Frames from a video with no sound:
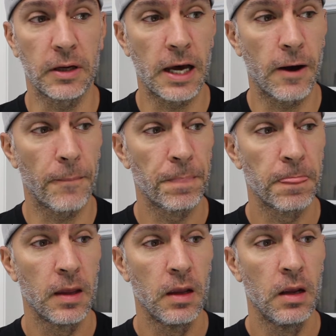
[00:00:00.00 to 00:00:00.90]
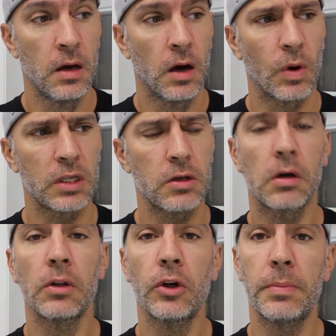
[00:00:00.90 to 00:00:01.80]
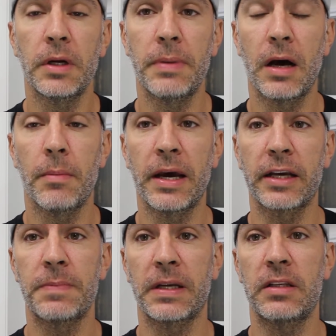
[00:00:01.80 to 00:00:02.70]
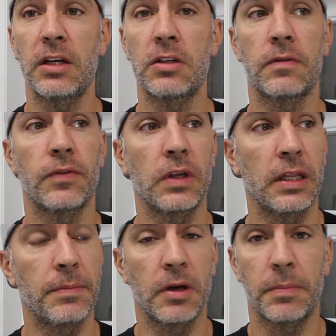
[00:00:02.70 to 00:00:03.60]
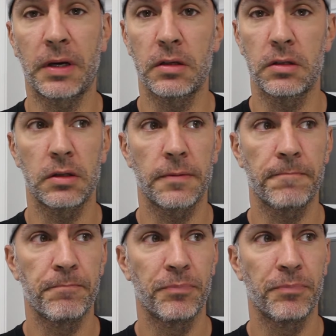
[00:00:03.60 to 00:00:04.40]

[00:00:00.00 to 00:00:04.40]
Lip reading: Now, I wanna talk a little bit about my expectations for the Olympia because